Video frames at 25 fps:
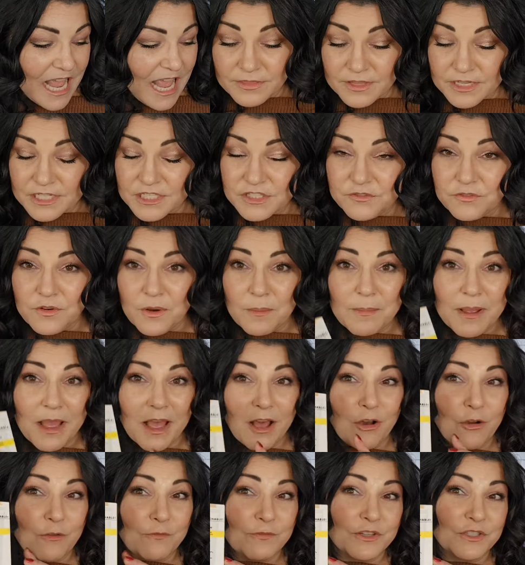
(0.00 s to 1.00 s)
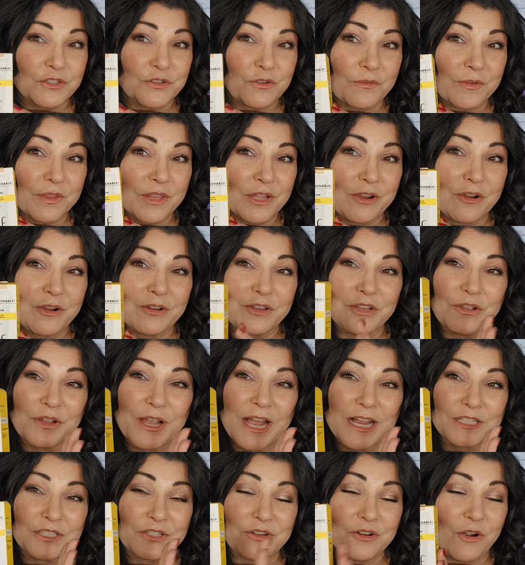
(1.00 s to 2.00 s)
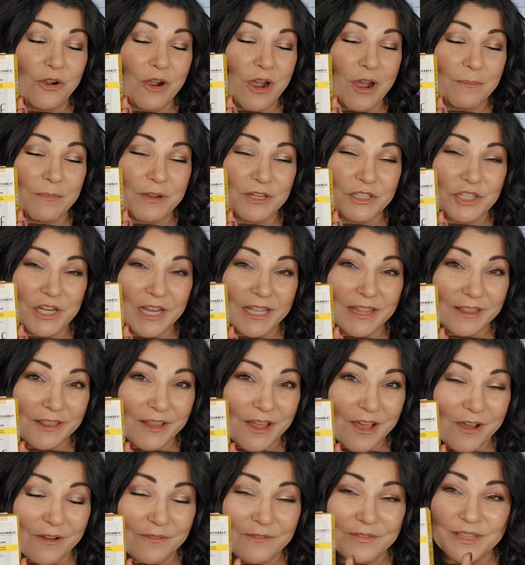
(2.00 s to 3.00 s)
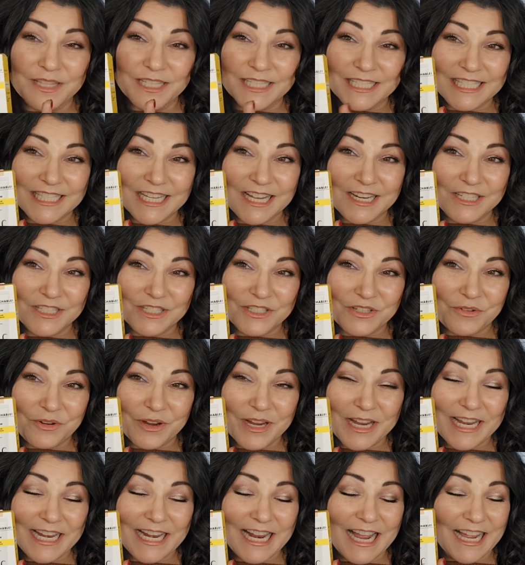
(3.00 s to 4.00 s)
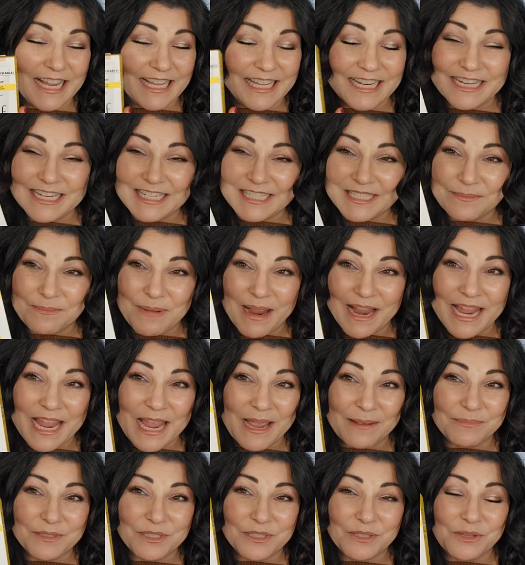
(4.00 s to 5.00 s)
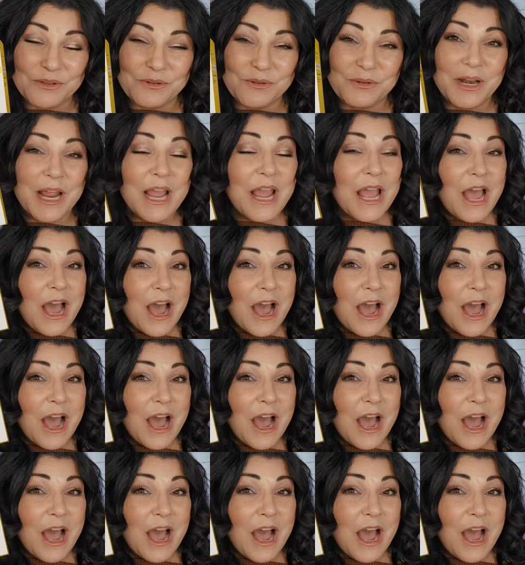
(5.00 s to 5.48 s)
This from e.l.f. is over there. You guys know how much I love the sunscreen. It is my absolute